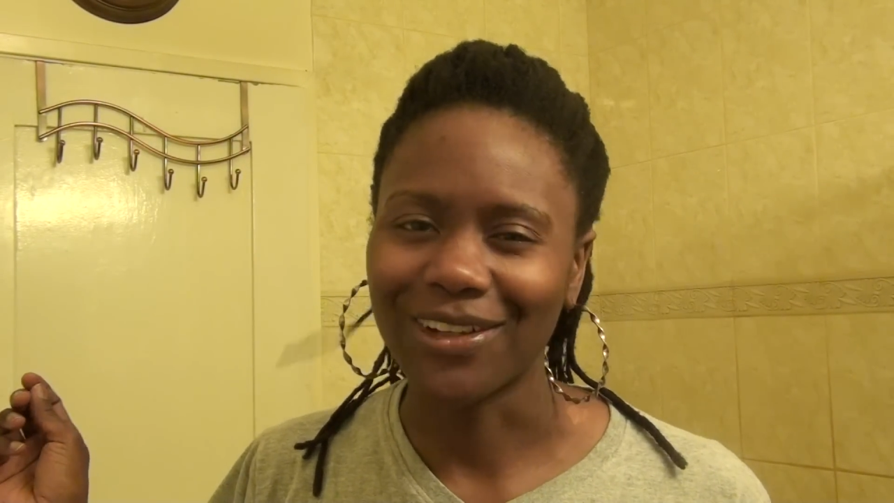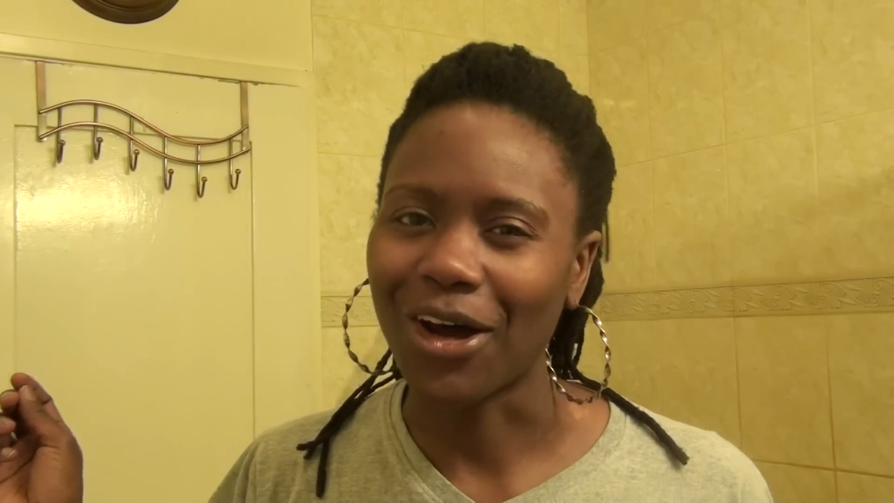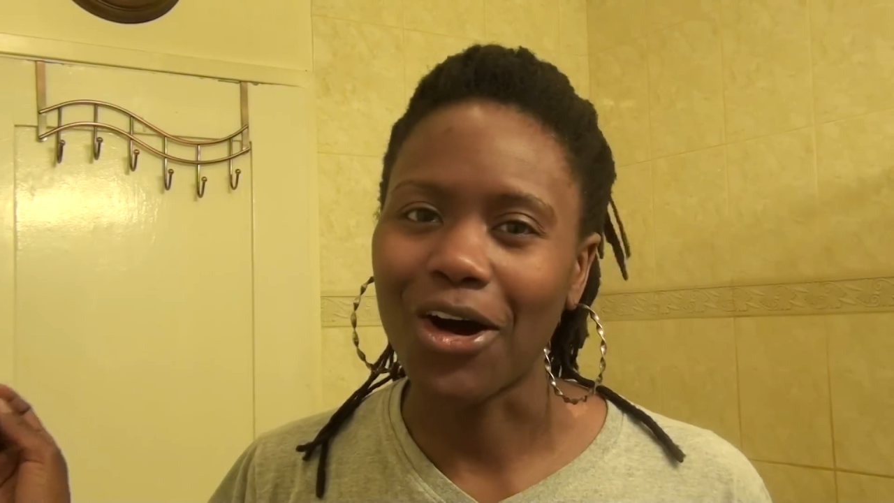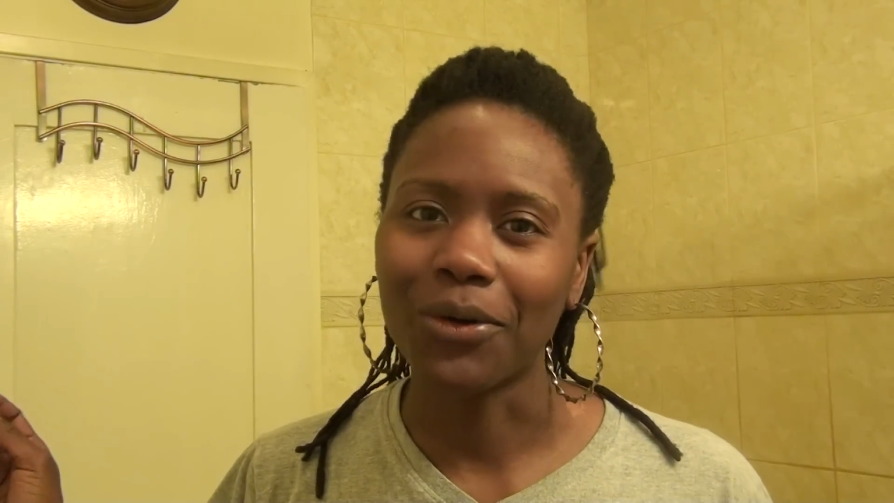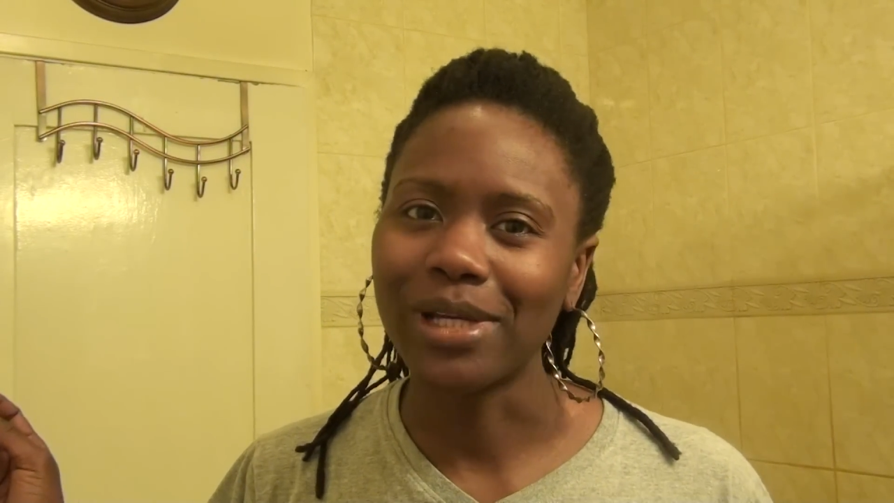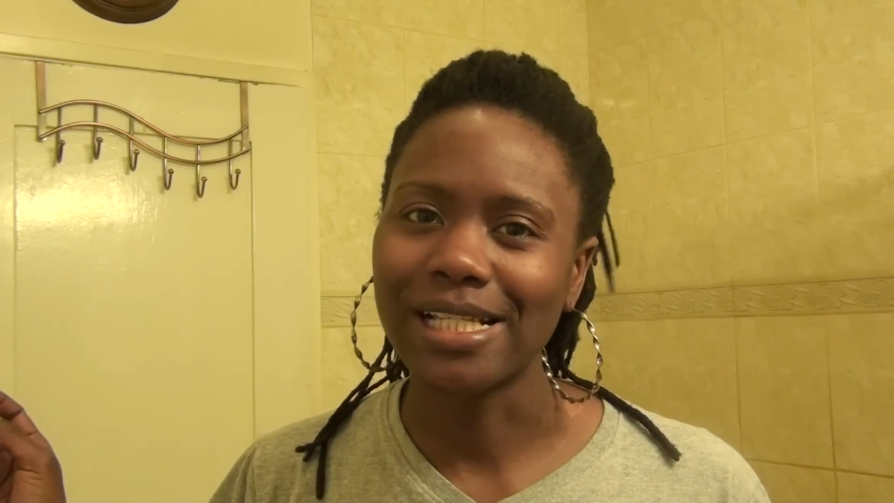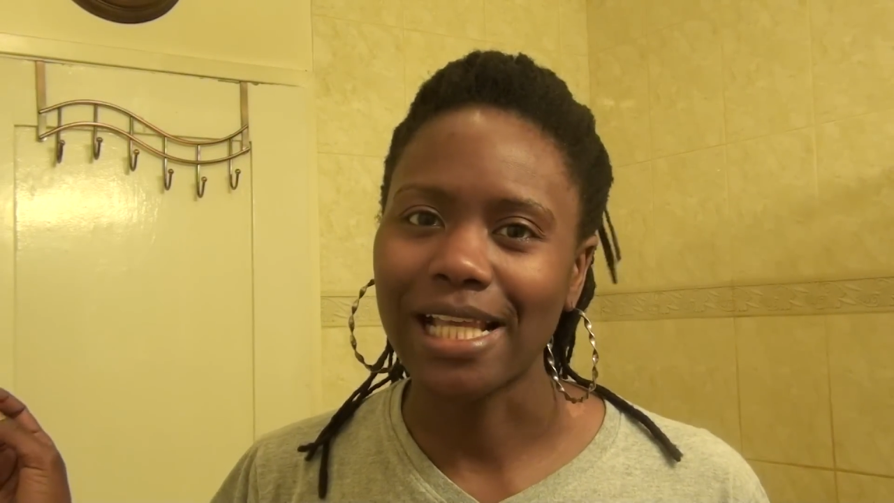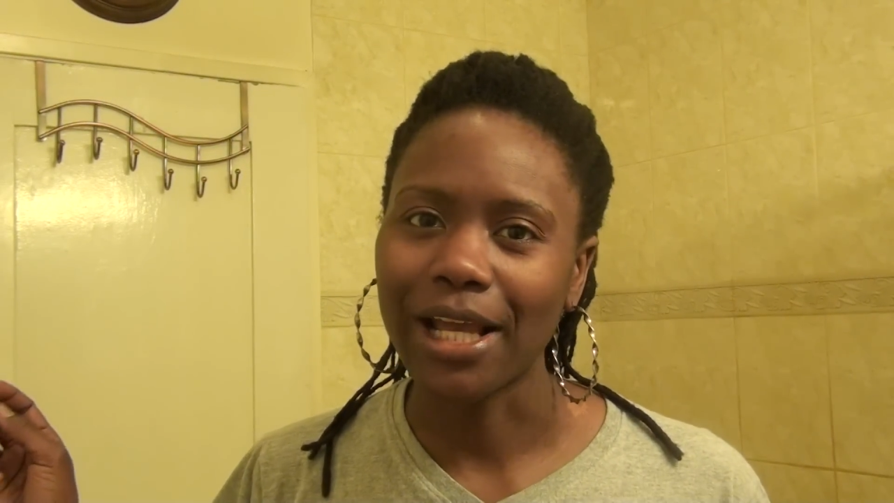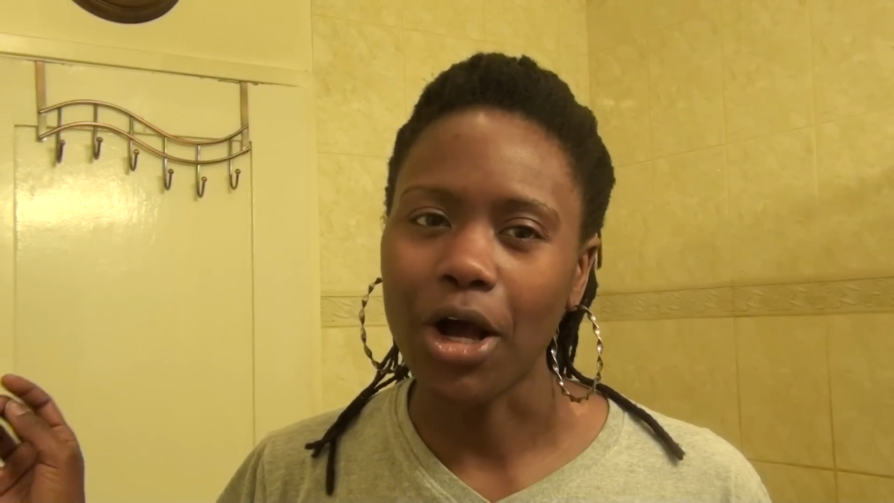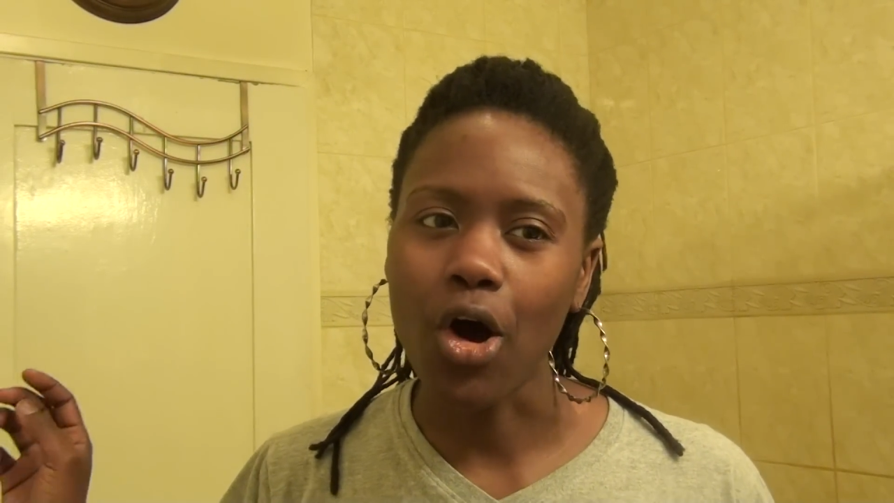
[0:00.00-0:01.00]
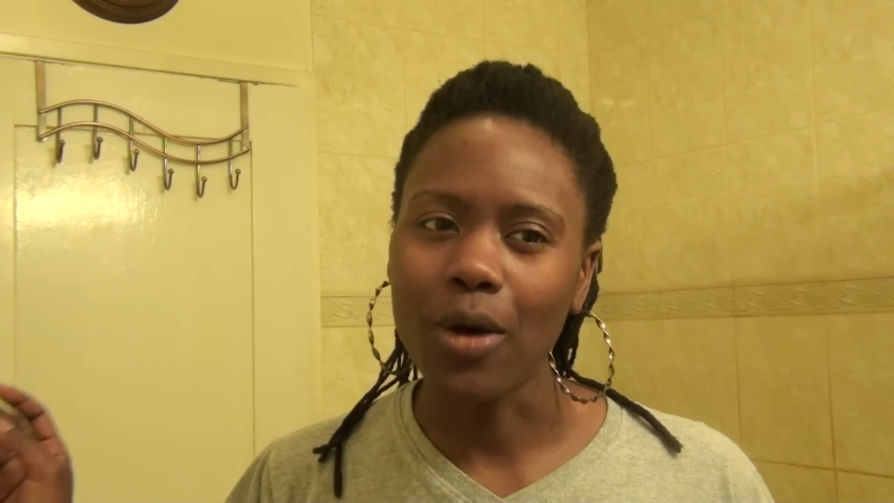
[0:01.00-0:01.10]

And I always say, oh,